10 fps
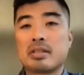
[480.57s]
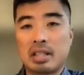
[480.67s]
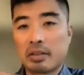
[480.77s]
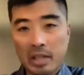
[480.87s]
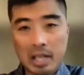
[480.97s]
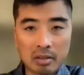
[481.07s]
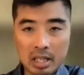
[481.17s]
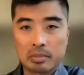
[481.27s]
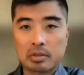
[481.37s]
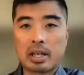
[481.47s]
different
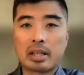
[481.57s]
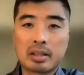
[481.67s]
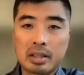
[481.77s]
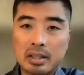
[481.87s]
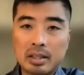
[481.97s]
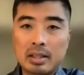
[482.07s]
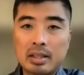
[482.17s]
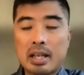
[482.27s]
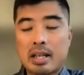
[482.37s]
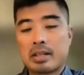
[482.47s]
outcomes, right?
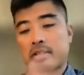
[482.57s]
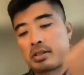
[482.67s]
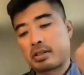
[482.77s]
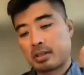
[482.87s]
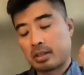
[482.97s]
There's